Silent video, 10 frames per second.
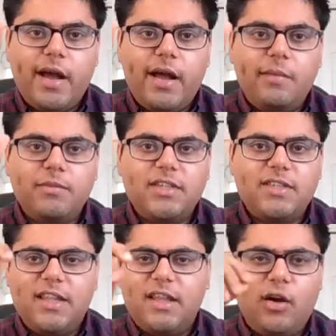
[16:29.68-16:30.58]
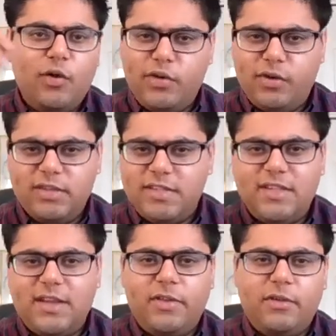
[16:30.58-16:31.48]
to say that, oh, this is
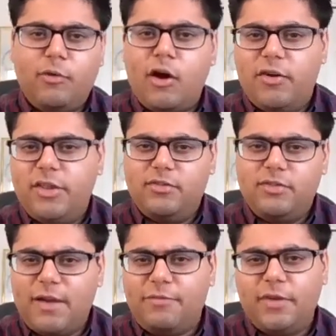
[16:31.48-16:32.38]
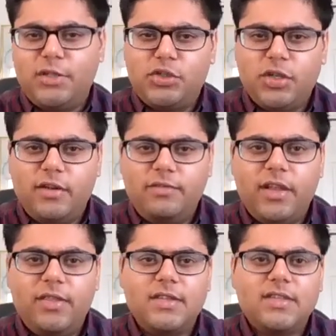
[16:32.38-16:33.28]
definitely wrong, or they definitely shouldn't have
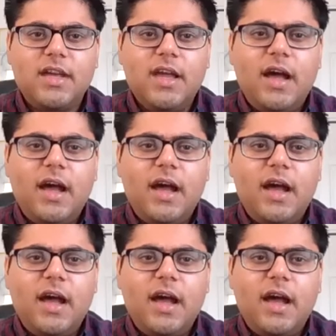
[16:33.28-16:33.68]
done this,